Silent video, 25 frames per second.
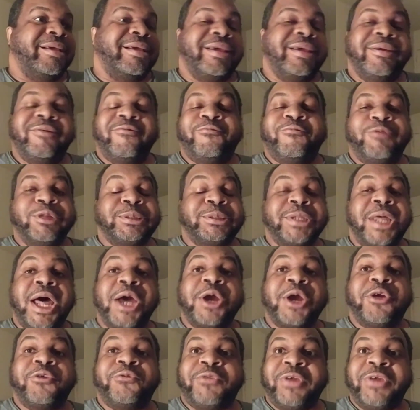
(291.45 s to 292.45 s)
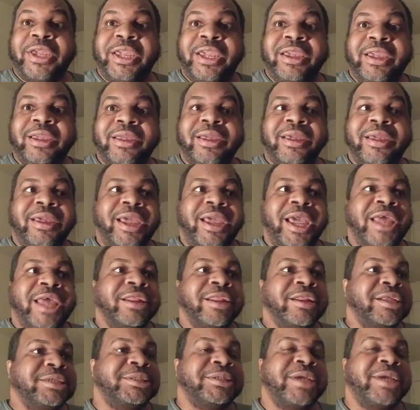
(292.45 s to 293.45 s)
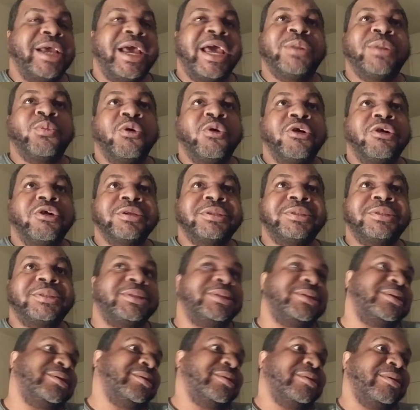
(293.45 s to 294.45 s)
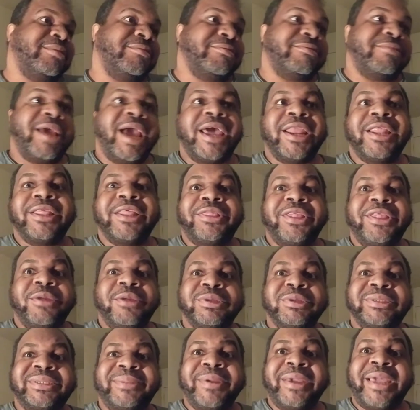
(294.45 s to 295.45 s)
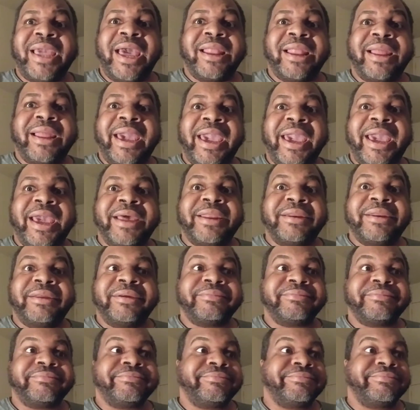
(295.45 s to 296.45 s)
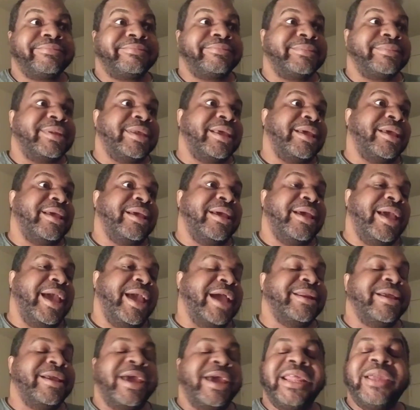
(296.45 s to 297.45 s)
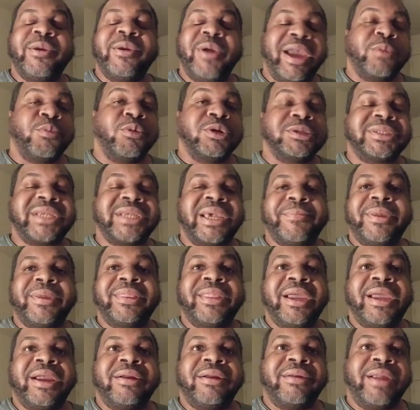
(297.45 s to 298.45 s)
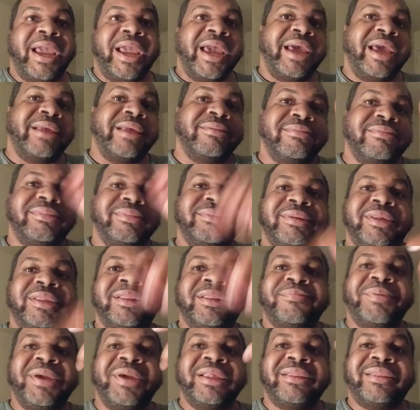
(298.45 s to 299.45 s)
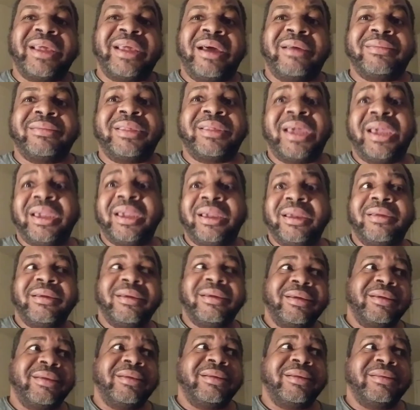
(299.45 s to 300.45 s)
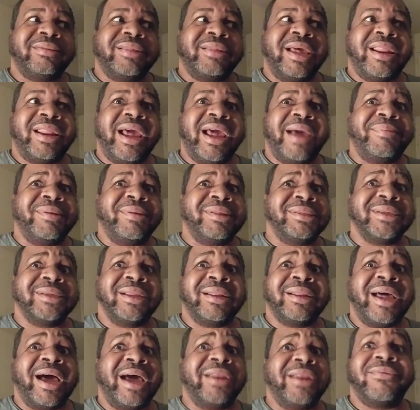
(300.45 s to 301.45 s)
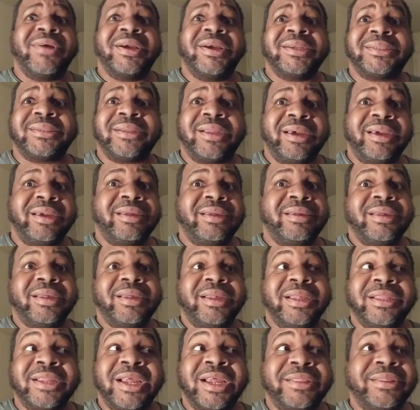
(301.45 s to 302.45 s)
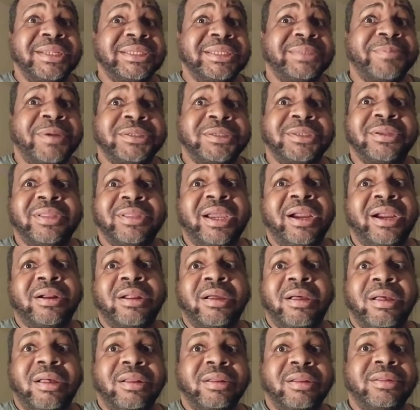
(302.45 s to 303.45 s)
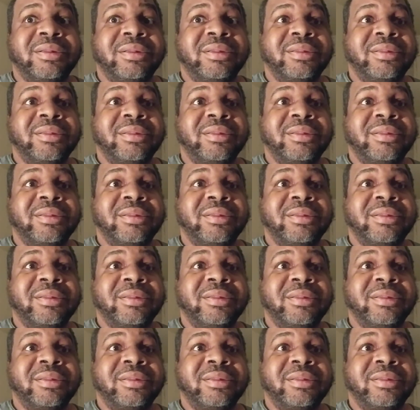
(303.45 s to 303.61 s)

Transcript: photography, and Alicia Edwards had a thing with Sami Callihan, and Eddie Edwards came in there and did the beatdown thing. That happens a lot in wrestling. Nothing special there at all.